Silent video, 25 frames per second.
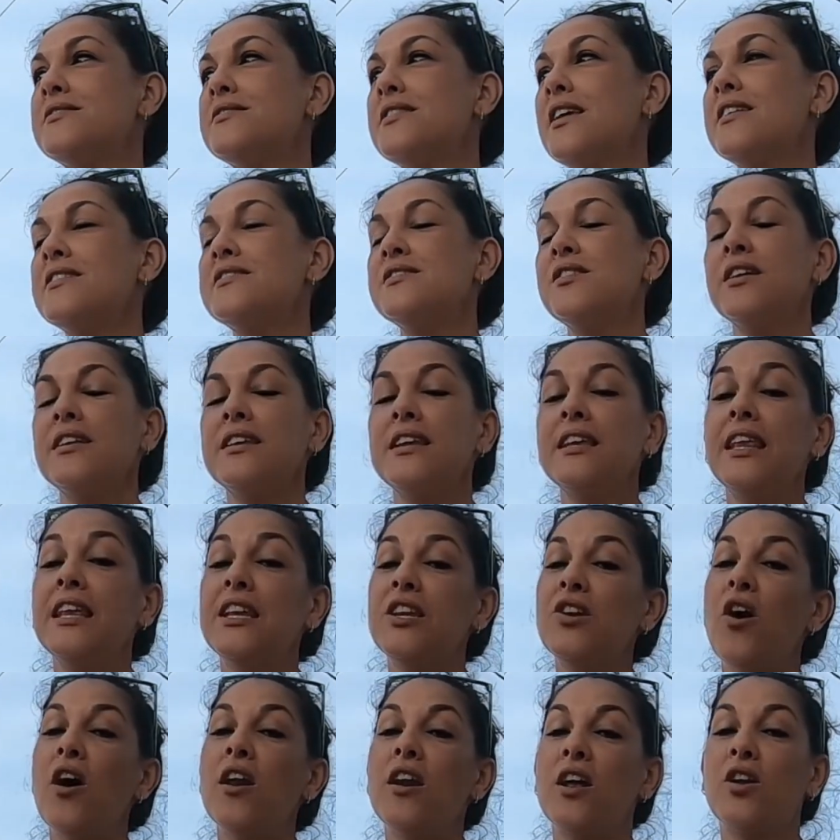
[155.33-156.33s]
it's like nearly
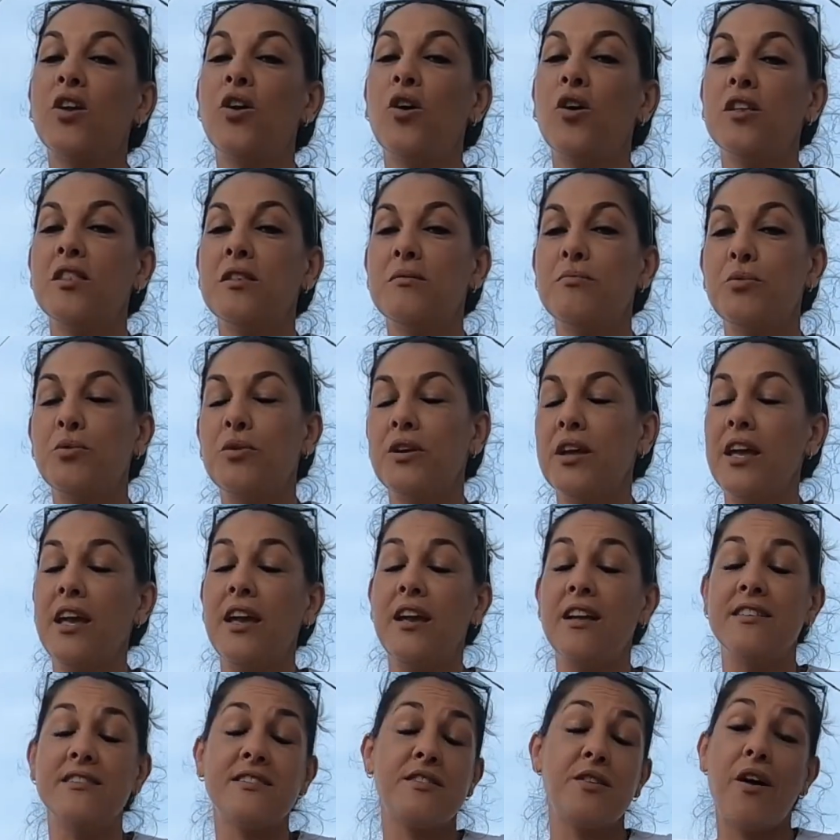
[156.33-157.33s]
9 o'clock in the morning here,